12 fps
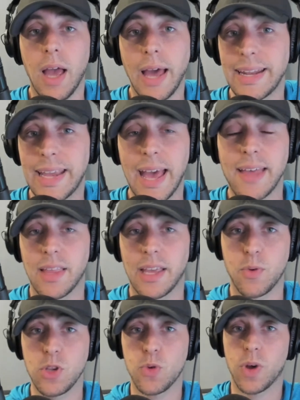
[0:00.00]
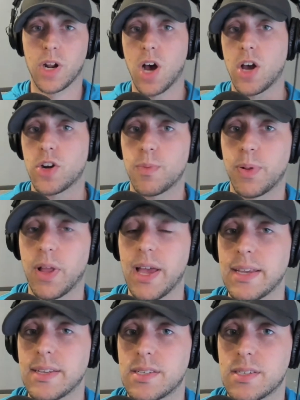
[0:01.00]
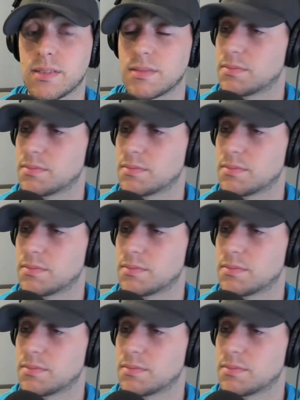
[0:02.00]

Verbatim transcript: And again, like when you run 100 plays,